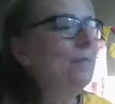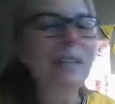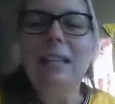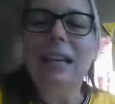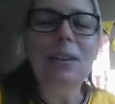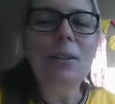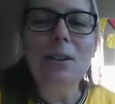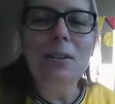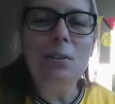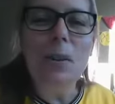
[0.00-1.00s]
Get out there
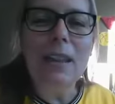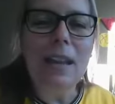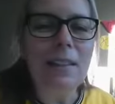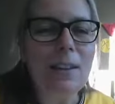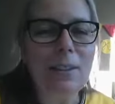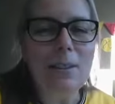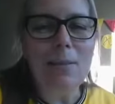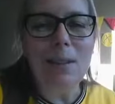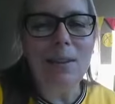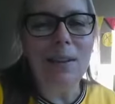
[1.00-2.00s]
and enjoy that lovely
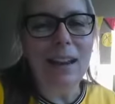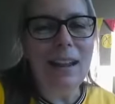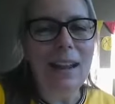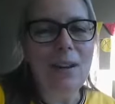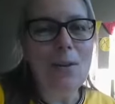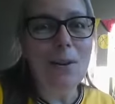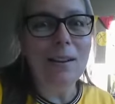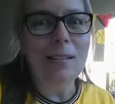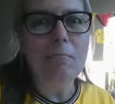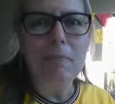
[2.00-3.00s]
weather, or
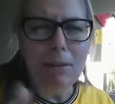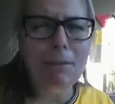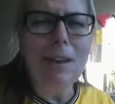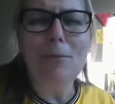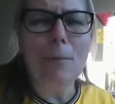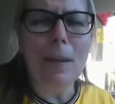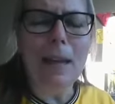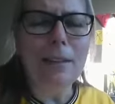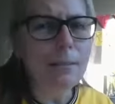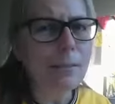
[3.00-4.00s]
get ready for
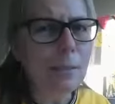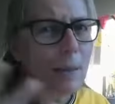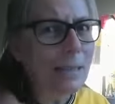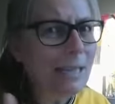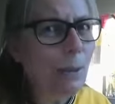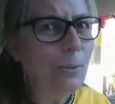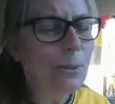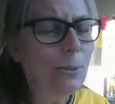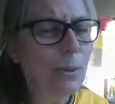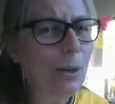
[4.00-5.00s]
bed. Depends how old
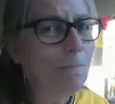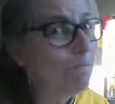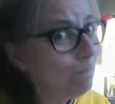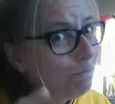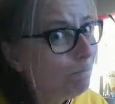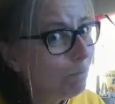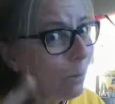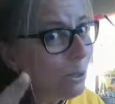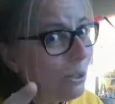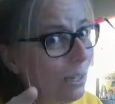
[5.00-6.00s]
you are.
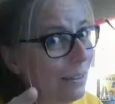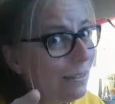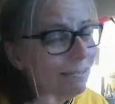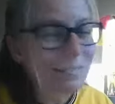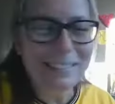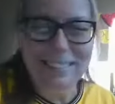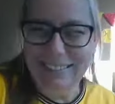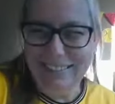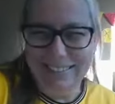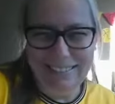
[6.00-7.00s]
Brush teeth.
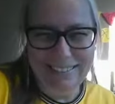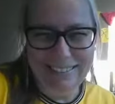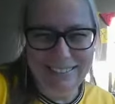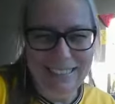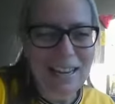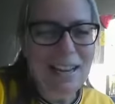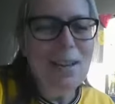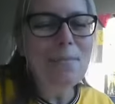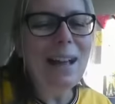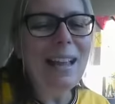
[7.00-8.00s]

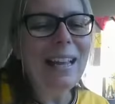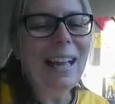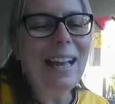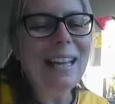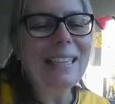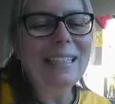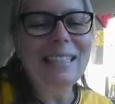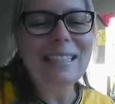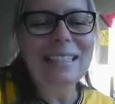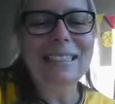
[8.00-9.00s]
Bye, guys.